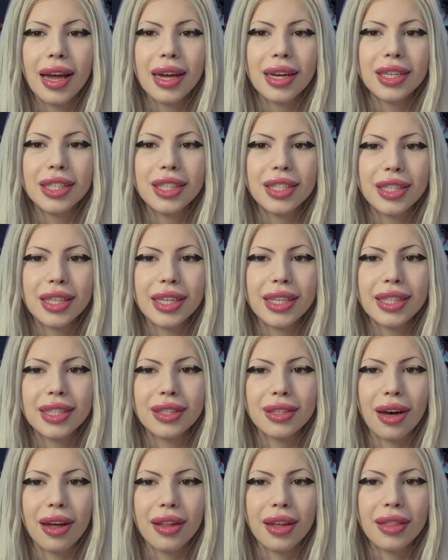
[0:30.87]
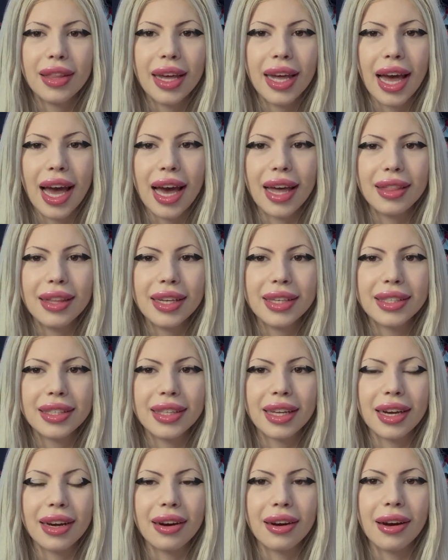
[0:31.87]
she saw that they had these
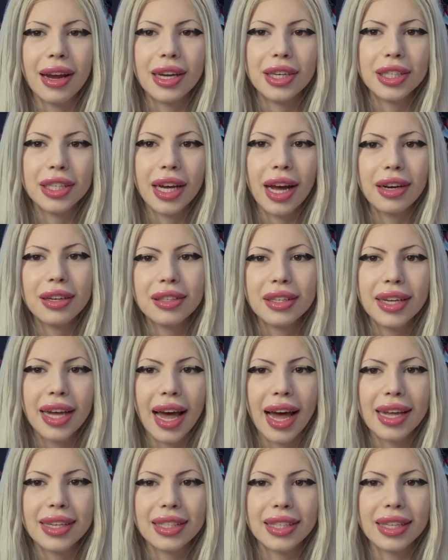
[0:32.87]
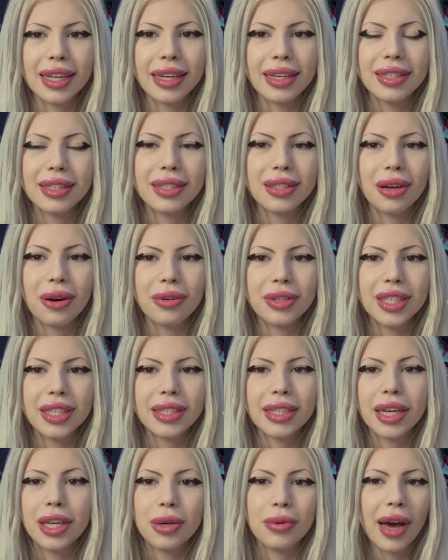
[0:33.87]
there, and she actually has this, so
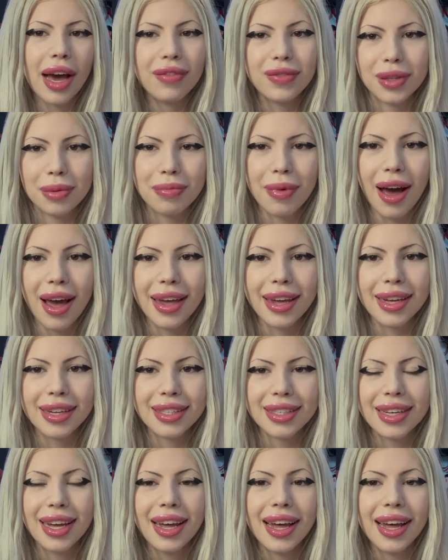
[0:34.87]
she's like, you have to buy it.